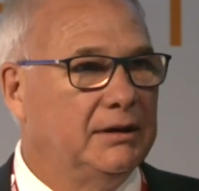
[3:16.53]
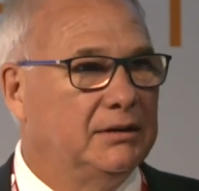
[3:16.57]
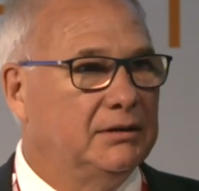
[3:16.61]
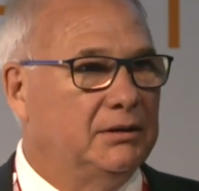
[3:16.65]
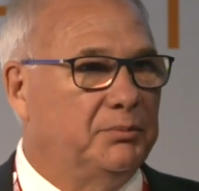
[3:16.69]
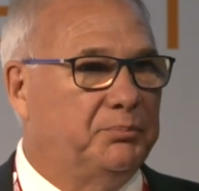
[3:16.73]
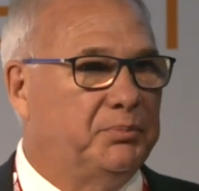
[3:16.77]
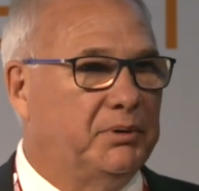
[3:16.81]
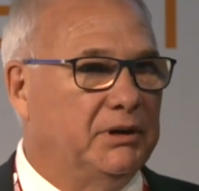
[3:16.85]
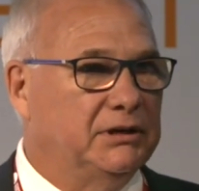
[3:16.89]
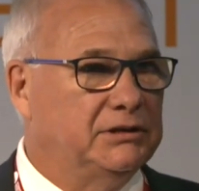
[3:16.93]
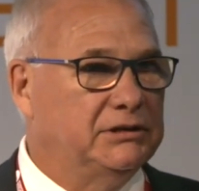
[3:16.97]
the
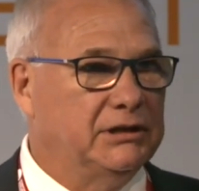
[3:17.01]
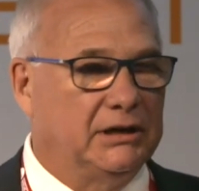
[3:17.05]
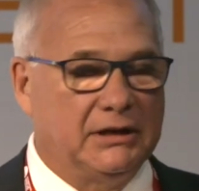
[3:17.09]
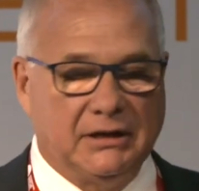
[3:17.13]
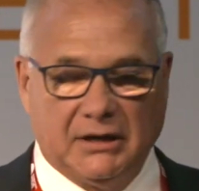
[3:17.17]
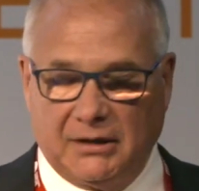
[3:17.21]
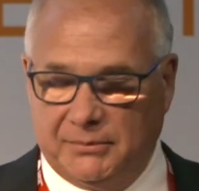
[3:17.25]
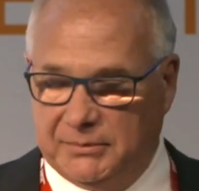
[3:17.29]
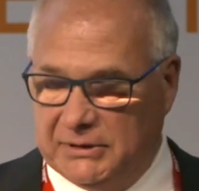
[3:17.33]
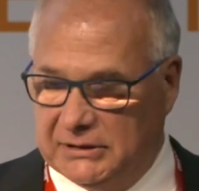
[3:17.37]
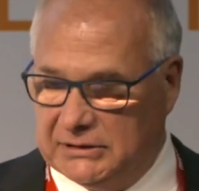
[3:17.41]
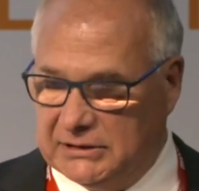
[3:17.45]
project
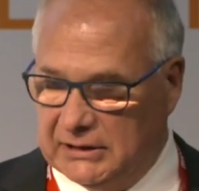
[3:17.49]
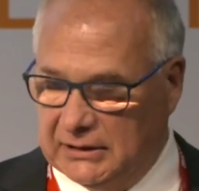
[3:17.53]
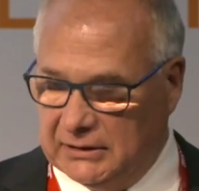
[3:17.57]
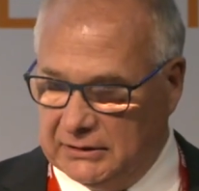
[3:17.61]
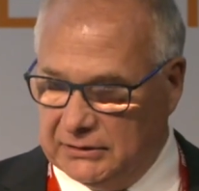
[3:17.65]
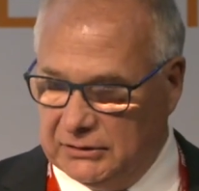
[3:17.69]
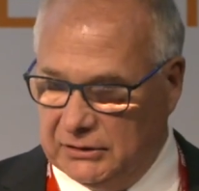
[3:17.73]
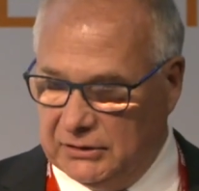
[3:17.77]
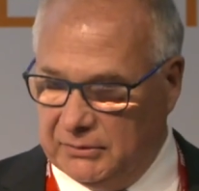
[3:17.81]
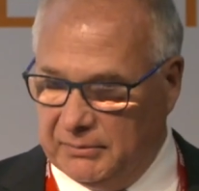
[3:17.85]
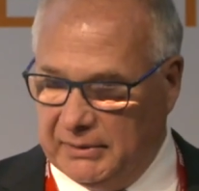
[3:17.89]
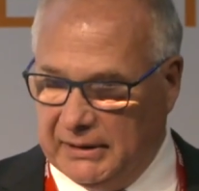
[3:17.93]
I'll be
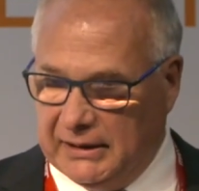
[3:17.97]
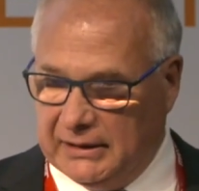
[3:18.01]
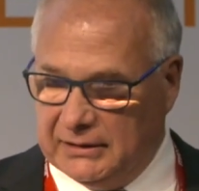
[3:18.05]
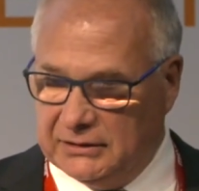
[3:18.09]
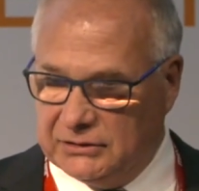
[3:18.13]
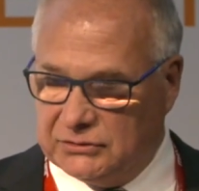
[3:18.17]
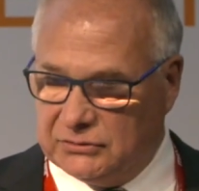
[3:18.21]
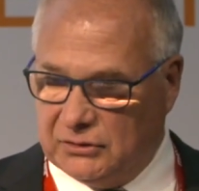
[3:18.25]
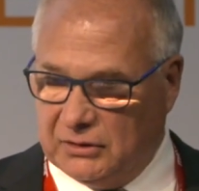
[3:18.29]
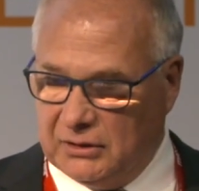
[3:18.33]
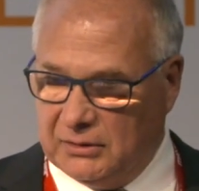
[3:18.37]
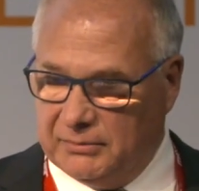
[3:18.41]
telling you about,
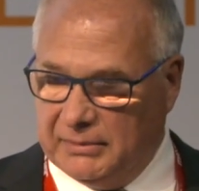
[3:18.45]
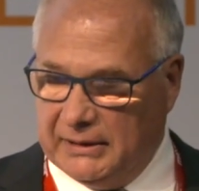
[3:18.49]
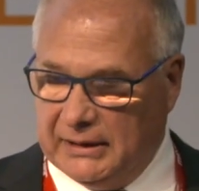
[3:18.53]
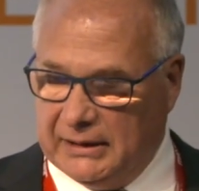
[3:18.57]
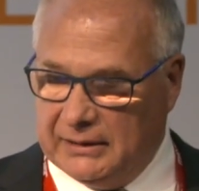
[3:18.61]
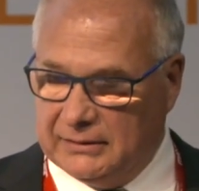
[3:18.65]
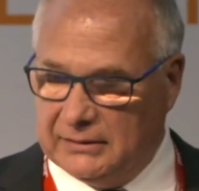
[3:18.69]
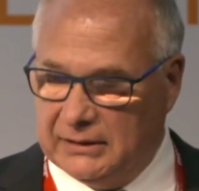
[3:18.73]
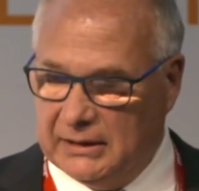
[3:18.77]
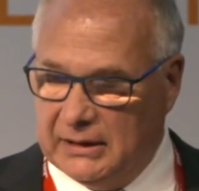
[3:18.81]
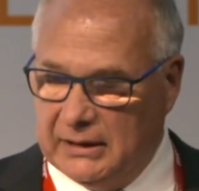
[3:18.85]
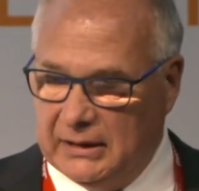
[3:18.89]
is all
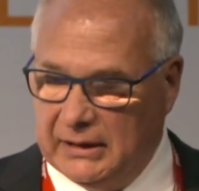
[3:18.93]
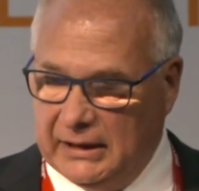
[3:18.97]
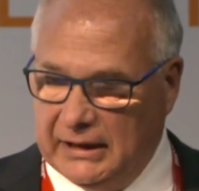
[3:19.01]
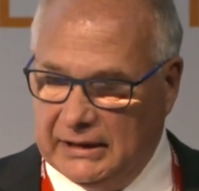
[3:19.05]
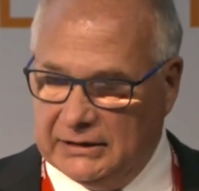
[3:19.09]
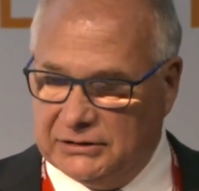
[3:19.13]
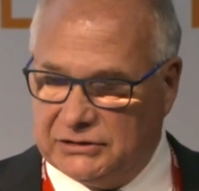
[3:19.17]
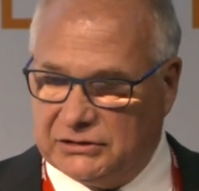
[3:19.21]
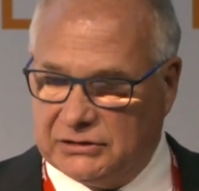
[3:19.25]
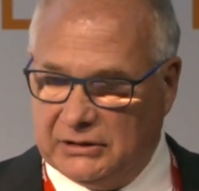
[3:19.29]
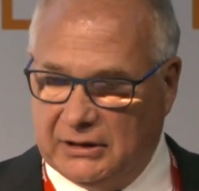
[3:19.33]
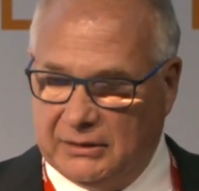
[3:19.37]
about,
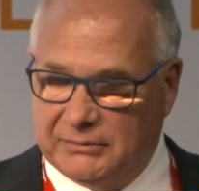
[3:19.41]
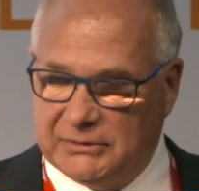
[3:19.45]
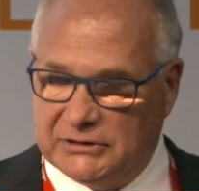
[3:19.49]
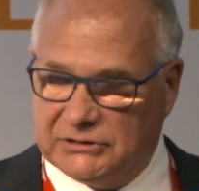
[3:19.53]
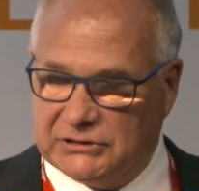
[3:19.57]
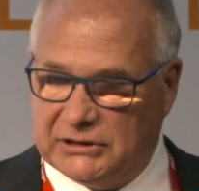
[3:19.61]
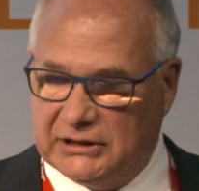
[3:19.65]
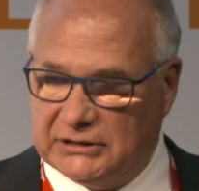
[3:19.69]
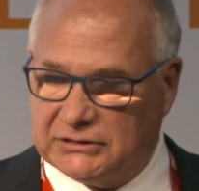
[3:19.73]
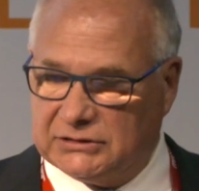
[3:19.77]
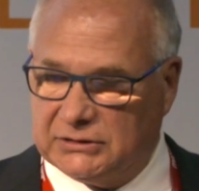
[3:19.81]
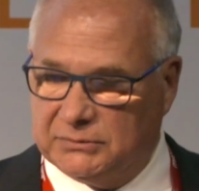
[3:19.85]
and some
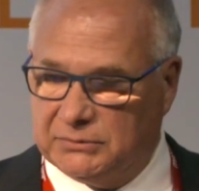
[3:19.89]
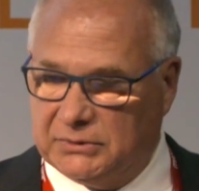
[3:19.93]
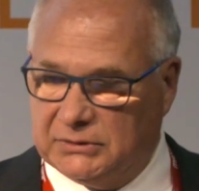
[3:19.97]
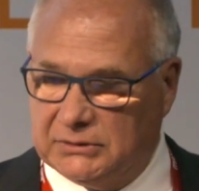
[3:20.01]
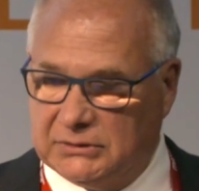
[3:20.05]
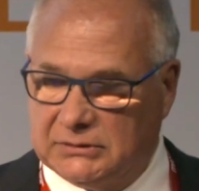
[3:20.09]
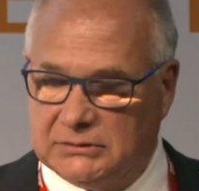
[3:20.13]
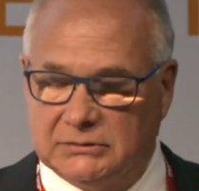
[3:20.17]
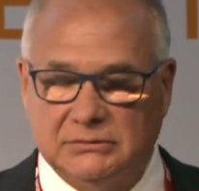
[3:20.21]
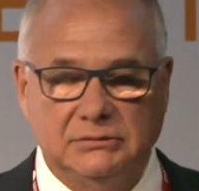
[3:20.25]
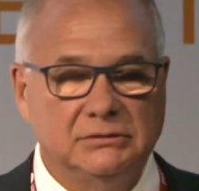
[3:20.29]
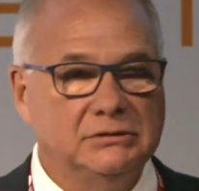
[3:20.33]

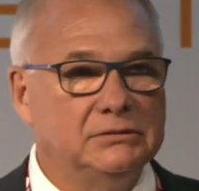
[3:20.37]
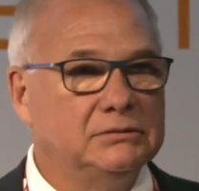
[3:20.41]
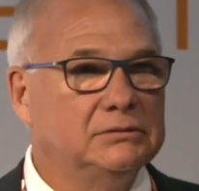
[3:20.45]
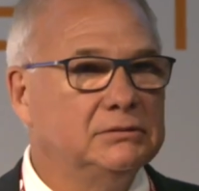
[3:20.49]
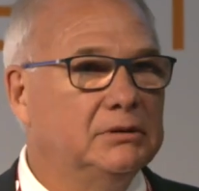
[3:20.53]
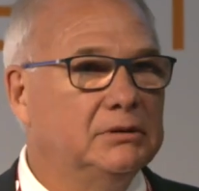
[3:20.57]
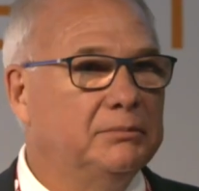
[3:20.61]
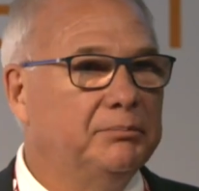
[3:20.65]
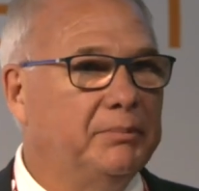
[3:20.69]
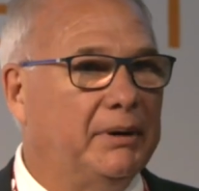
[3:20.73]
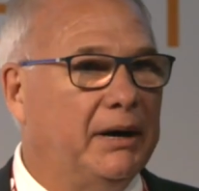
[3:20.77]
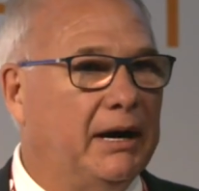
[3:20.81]
accessible
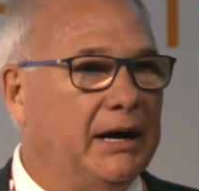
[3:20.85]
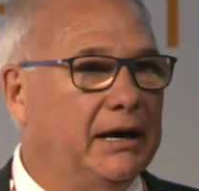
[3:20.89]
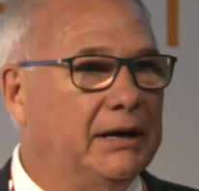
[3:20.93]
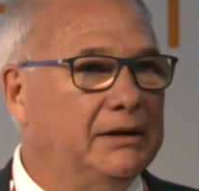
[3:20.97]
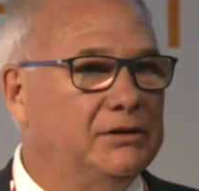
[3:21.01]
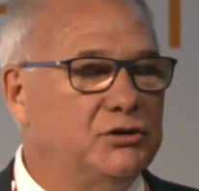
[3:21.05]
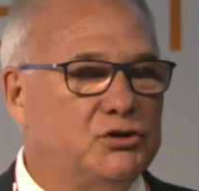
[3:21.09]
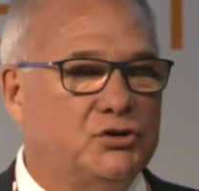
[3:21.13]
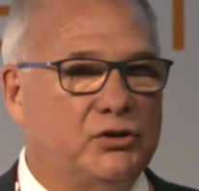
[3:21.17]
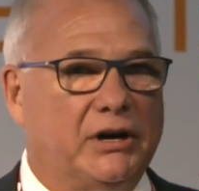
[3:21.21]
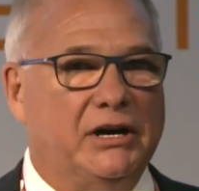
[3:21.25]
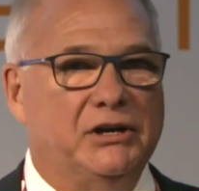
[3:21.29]
by
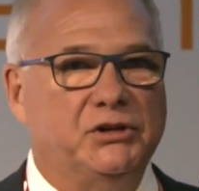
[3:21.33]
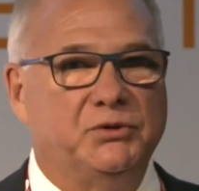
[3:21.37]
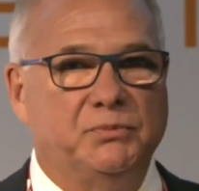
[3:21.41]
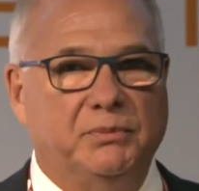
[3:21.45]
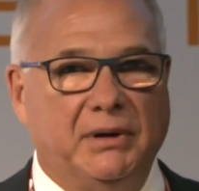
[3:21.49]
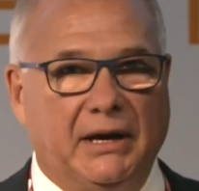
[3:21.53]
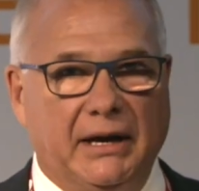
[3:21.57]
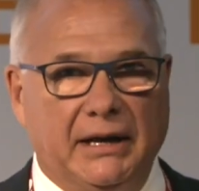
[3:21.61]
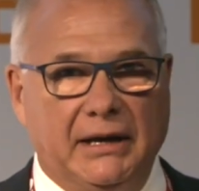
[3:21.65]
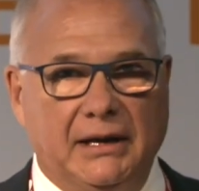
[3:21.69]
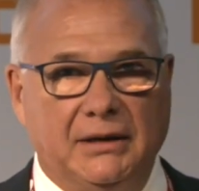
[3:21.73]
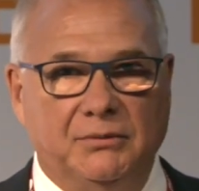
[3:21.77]
dredge
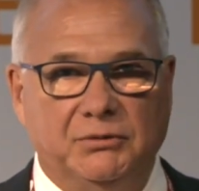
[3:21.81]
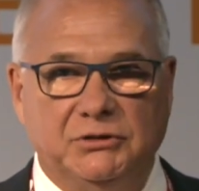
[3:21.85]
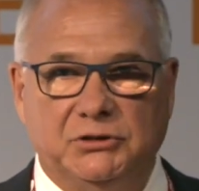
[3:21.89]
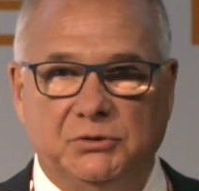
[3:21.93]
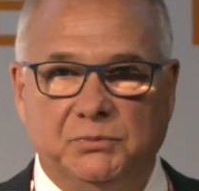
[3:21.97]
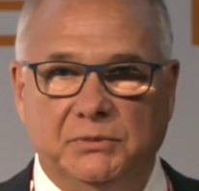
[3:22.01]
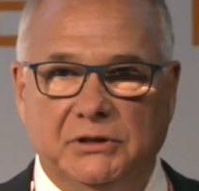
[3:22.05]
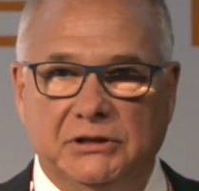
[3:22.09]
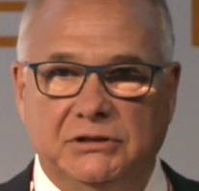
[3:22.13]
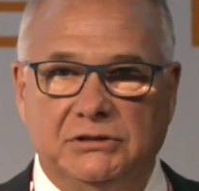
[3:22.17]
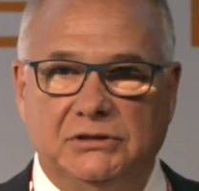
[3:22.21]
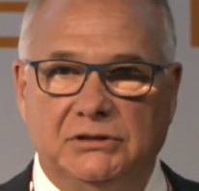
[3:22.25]
mining, which
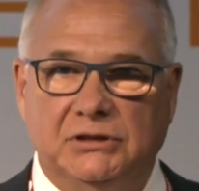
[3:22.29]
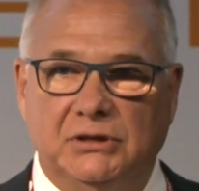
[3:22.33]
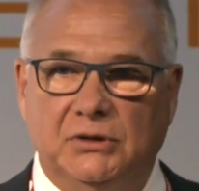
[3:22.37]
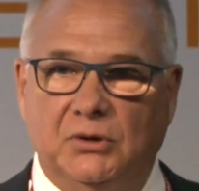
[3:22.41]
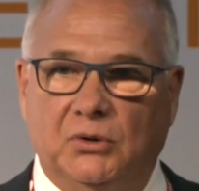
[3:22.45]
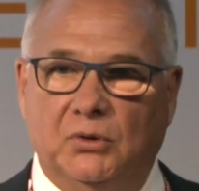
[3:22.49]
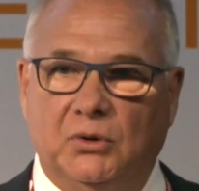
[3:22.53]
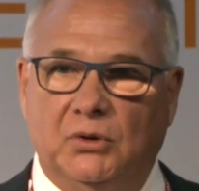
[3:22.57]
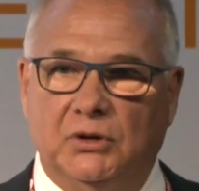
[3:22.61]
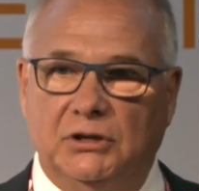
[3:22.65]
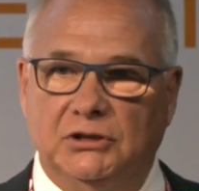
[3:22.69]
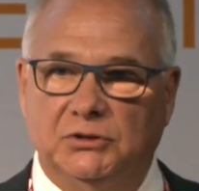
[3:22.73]
means the
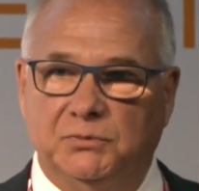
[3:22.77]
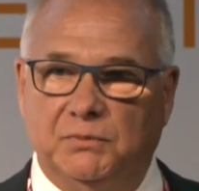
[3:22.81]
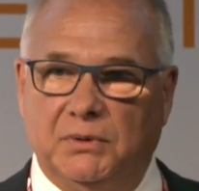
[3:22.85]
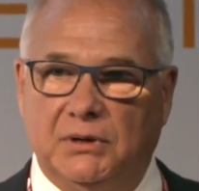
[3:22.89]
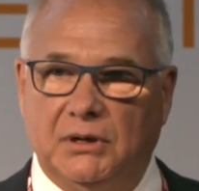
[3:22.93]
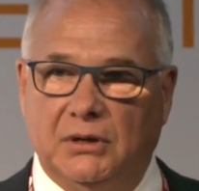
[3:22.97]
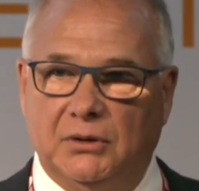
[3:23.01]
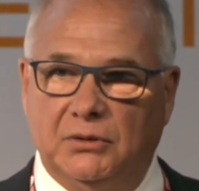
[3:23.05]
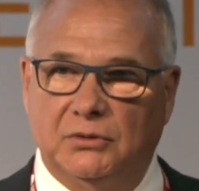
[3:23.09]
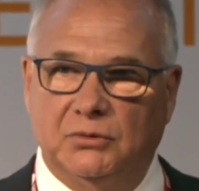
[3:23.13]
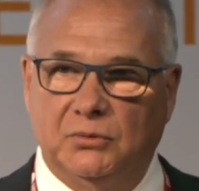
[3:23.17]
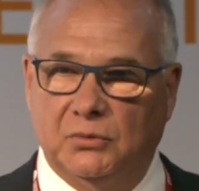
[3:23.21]
ore is
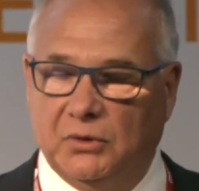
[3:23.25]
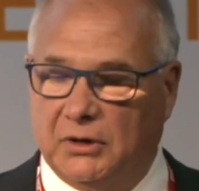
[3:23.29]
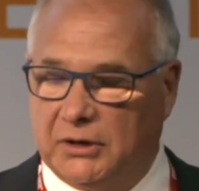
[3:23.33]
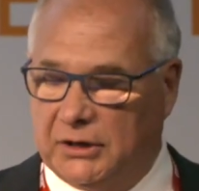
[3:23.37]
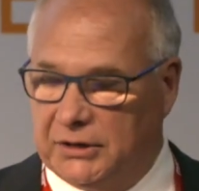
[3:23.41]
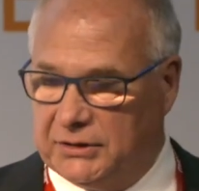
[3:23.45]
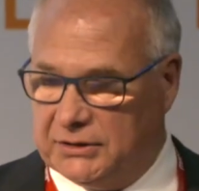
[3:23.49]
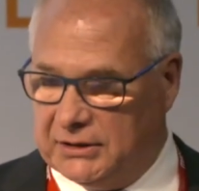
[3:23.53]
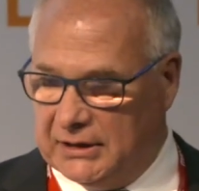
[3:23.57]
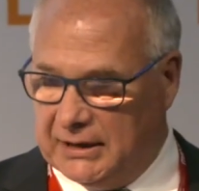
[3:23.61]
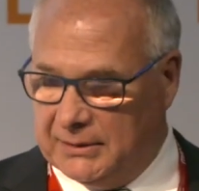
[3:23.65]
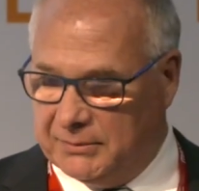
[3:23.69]
below the
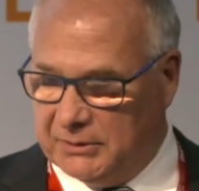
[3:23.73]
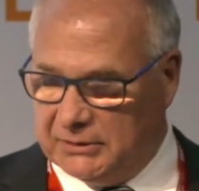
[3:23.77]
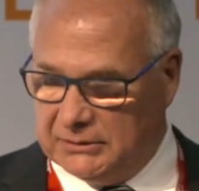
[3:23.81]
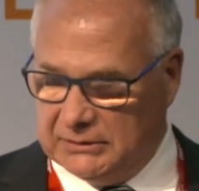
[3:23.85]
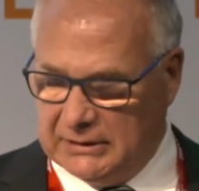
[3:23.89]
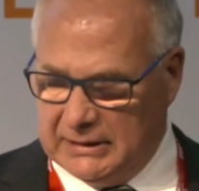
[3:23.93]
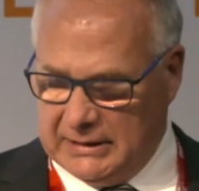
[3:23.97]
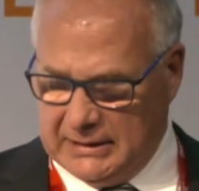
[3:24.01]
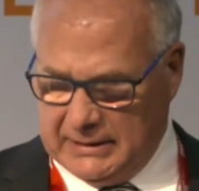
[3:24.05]
water table.